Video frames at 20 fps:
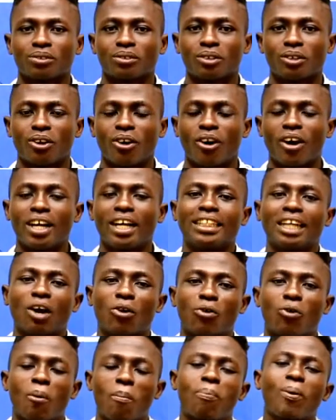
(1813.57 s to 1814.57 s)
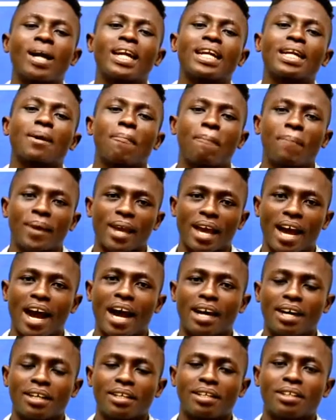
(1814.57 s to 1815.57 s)
Oh, yeah, young coupon, no pier.
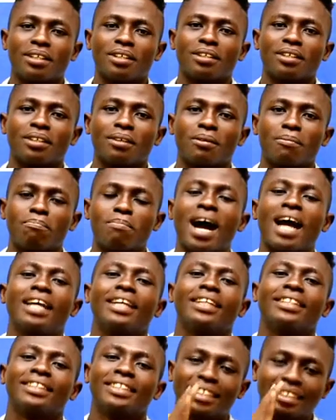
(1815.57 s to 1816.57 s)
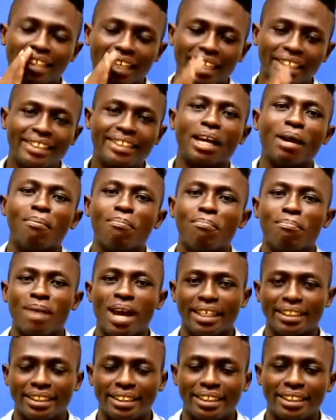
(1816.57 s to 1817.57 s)
By his grace and
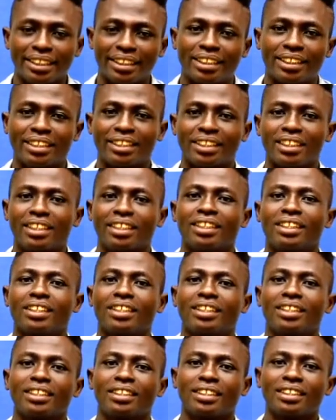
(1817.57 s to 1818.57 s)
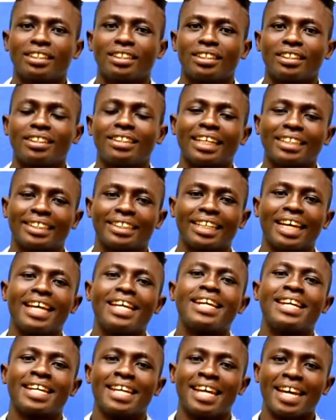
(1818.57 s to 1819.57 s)
mercies, that's the
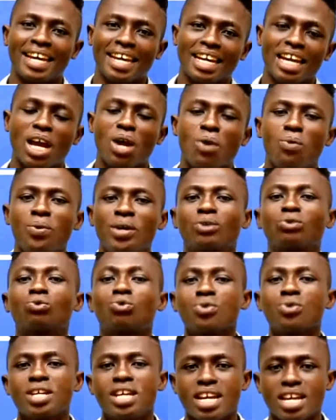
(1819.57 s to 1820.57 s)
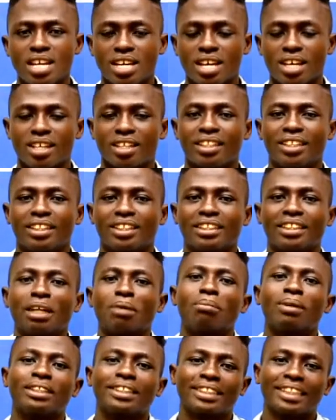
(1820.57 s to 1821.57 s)
end day, a week today. Your
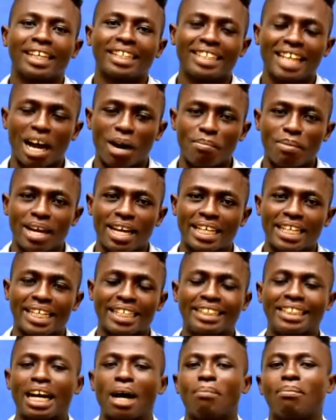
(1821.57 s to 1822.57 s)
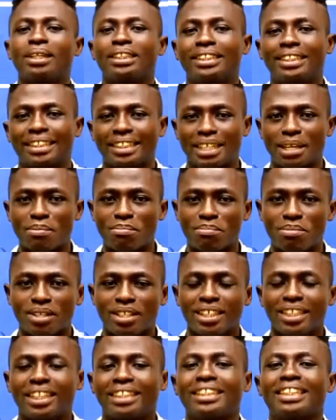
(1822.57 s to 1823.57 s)
best son, your bed, and your bet's name.
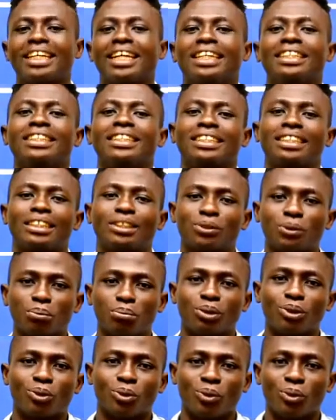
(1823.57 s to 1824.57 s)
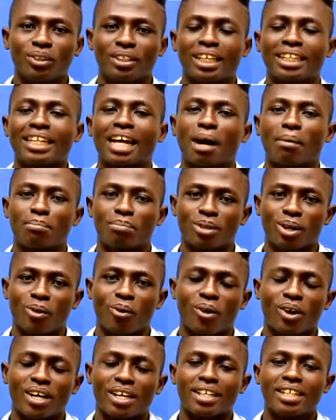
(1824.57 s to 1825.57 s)
Ne the Serew, you know, ye da brown,
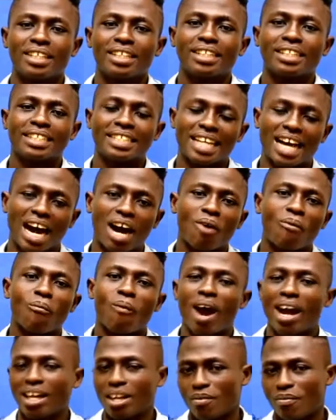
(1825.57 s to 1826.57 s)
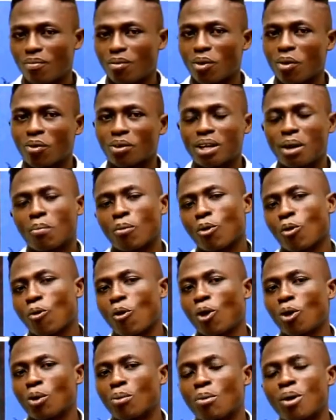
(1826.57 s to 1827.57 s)
na waye feel na mu ko
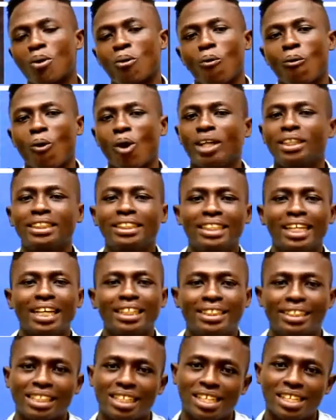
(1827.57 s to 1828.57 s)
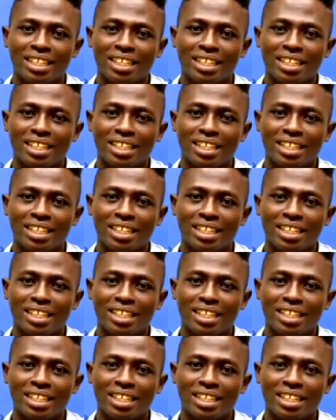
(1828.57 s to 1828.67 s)
no mu nko nje echi